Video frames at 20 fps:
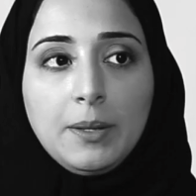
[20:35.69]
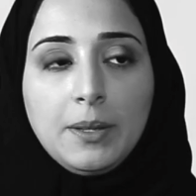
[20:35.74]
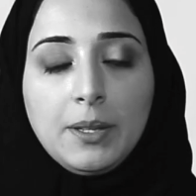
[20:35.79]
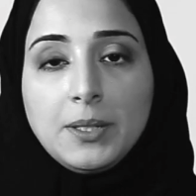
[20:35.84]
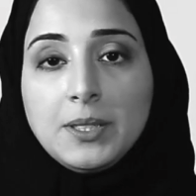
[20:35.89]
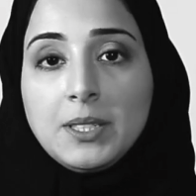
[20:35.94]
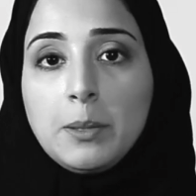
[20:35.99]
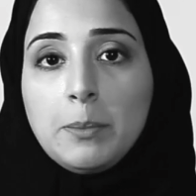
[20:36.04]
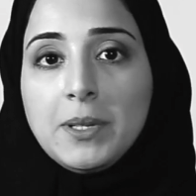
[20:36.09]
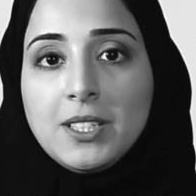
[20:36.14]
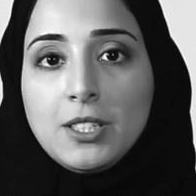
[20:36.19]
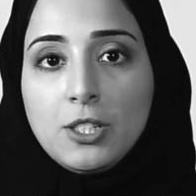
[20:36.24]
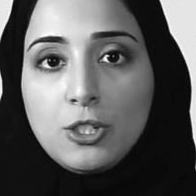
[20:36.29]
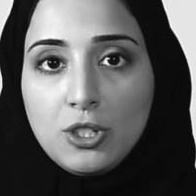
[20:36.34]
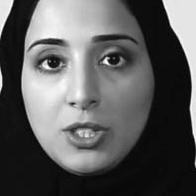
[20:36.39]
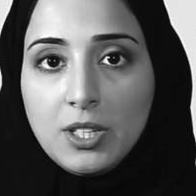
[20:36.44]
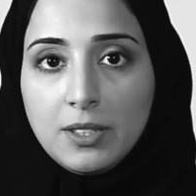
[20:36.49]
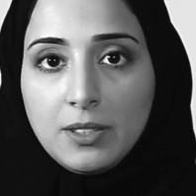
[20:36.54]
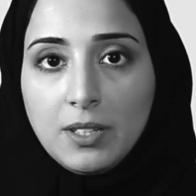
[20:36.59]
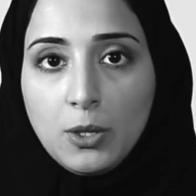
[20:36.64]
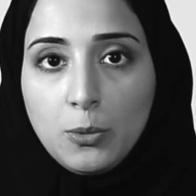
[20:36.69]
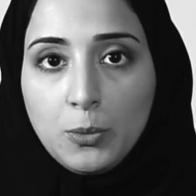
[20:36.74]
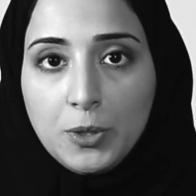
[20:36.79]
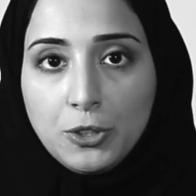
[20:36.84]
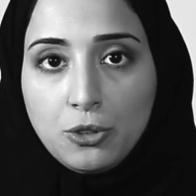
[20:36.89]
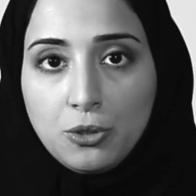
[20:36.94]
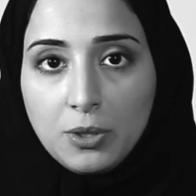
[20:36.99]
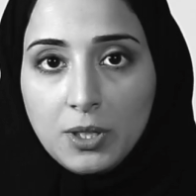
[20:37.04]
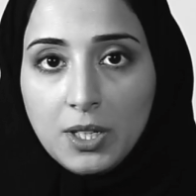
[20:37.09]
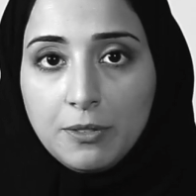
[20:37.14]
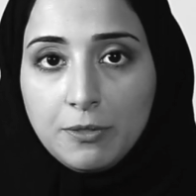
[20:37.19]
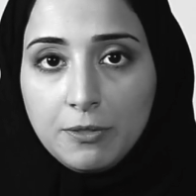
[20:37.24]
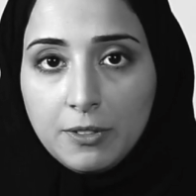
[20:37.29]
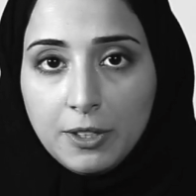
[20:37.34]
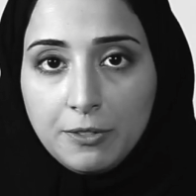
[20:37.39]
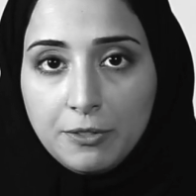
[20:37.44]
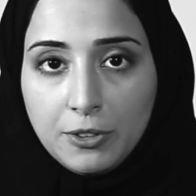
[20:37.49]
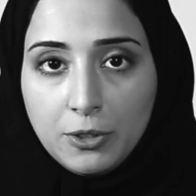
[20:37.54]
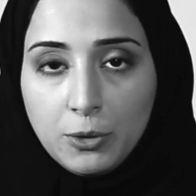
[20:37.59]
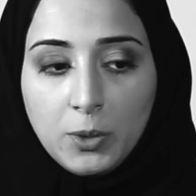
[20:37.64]
There is a message that I want to give
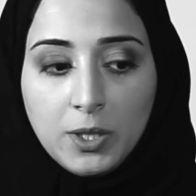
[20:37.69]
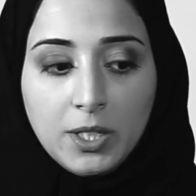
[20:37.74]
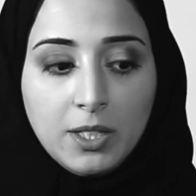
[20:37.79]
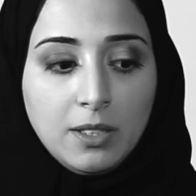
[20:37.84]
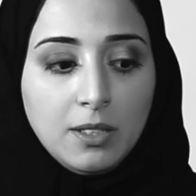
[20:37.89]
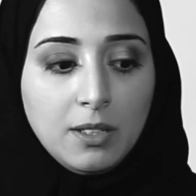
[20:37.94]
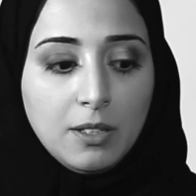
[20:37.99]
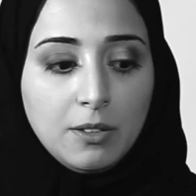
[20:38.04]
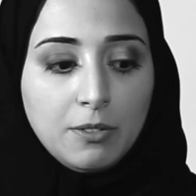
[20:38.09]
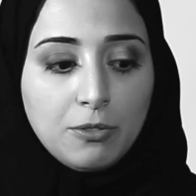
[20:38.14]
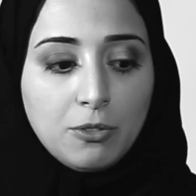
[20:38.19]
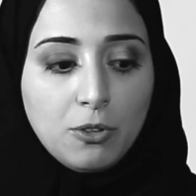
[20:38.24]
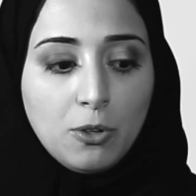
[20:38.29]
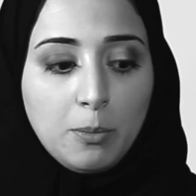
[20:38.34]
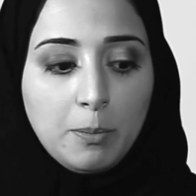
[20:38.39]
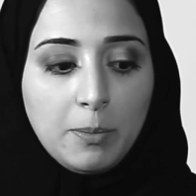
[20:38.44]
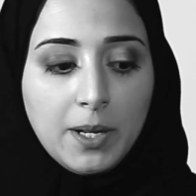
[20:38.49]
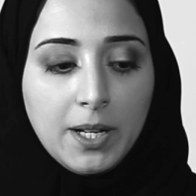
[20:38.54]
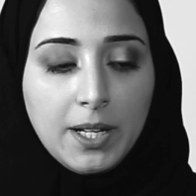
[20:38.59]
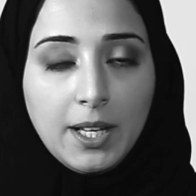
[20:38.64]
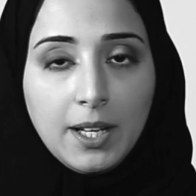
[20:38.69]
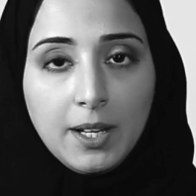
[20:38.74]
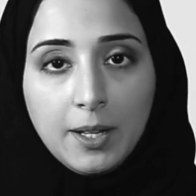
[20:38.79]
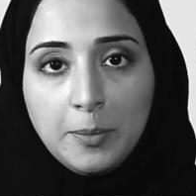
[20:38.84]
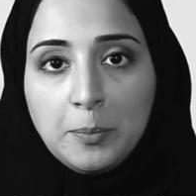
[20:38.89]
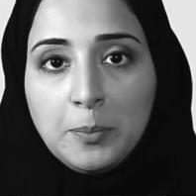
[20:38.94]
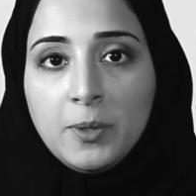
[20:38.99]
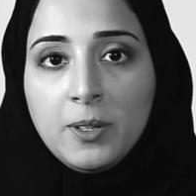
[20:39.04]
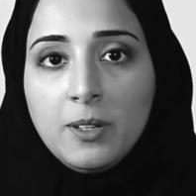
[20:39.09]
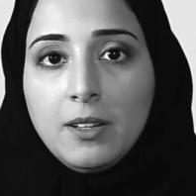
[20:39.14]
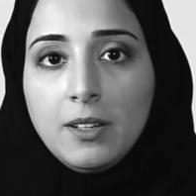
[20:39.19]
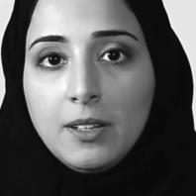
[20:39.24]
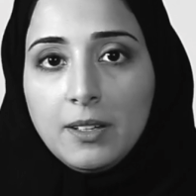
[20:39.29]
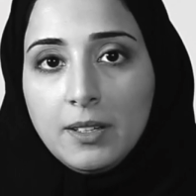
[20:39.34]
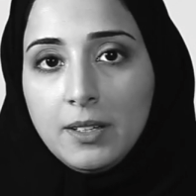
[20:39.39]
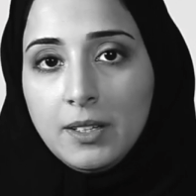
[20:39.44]
everyone from my humble